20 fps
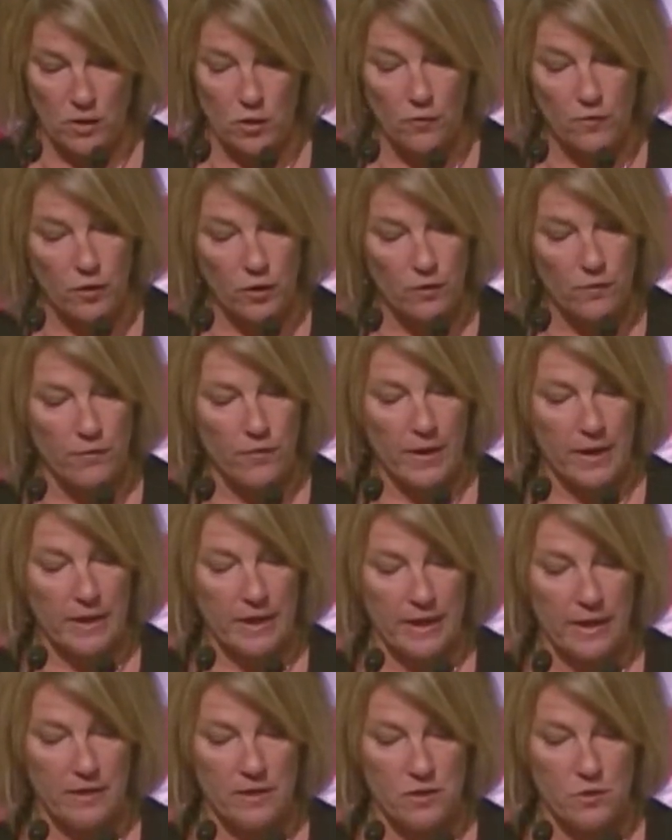you've heard
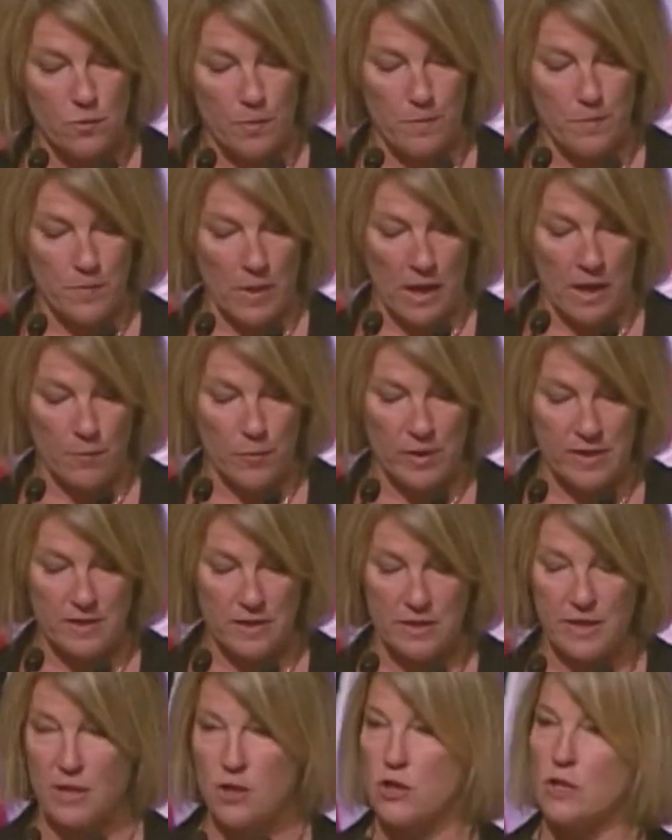Fred Heaton's
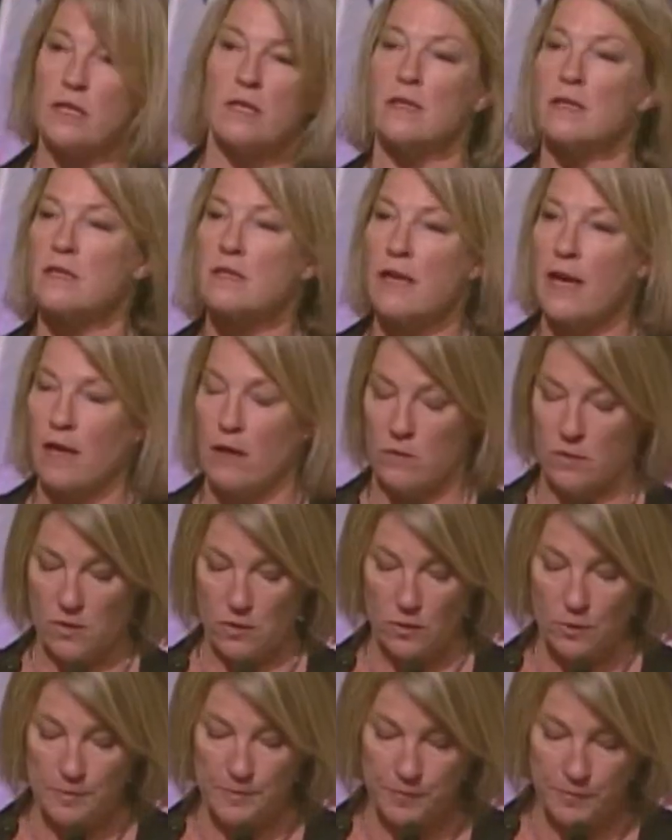presentation to this
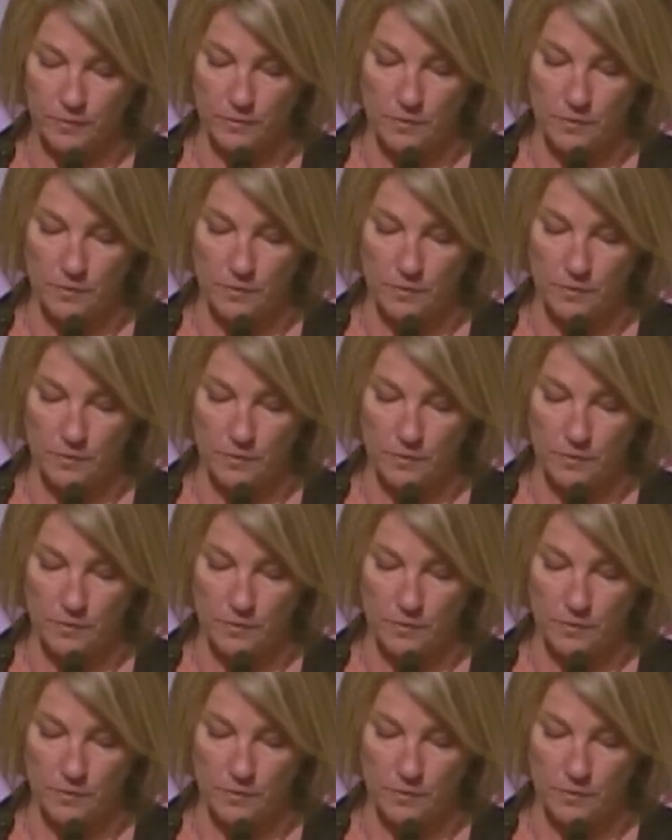council,